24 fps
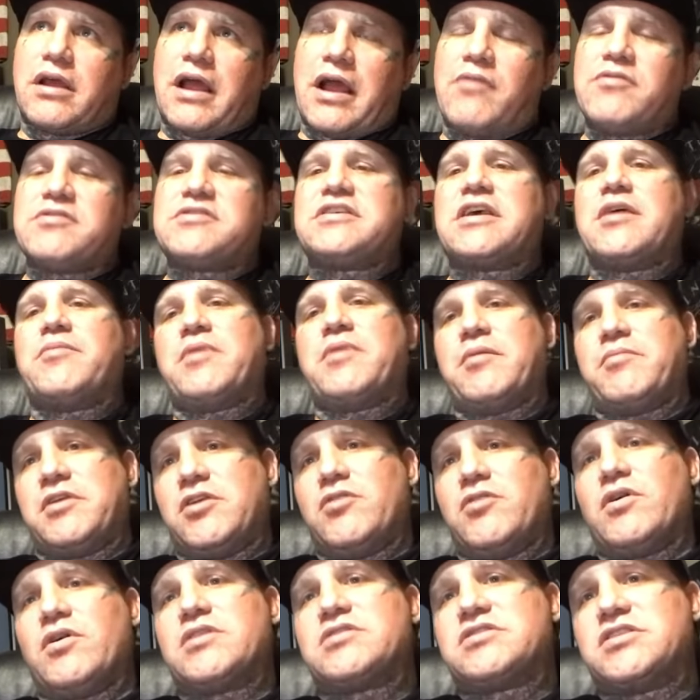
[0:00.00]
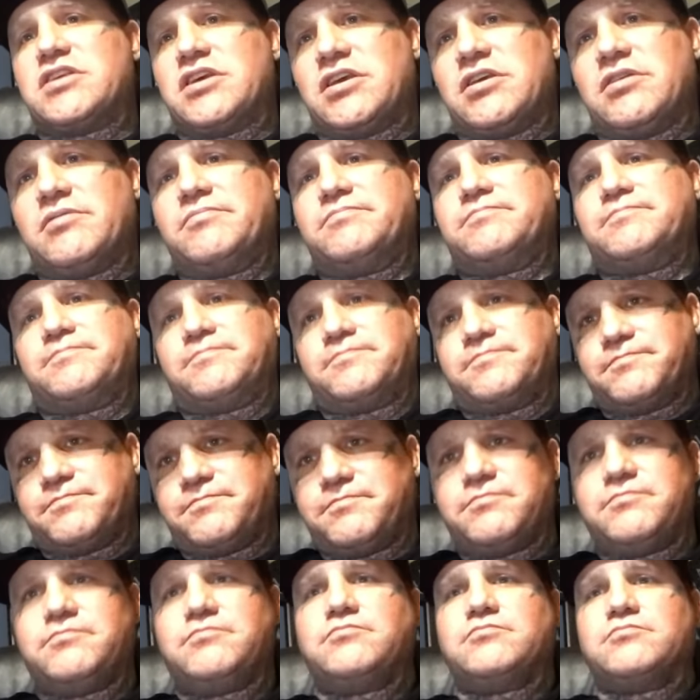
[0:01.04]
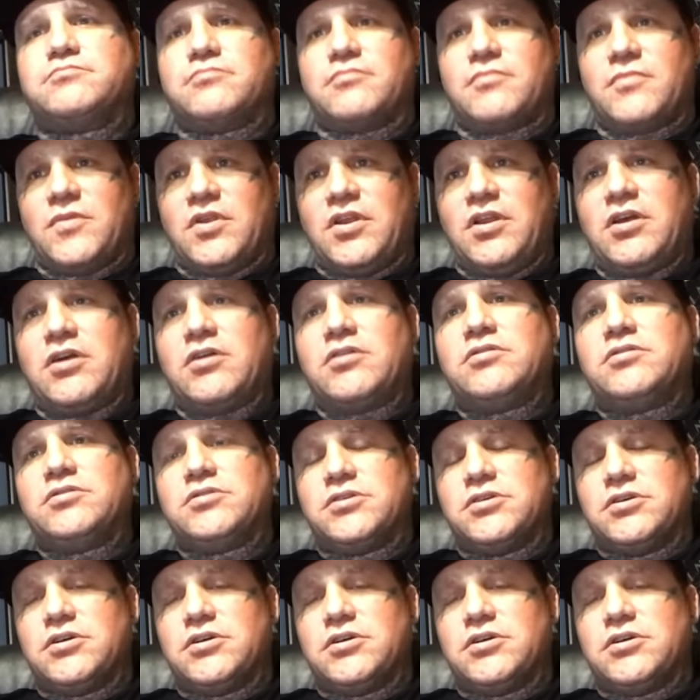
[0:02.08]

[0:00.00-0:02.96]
would say maybe USD. You know,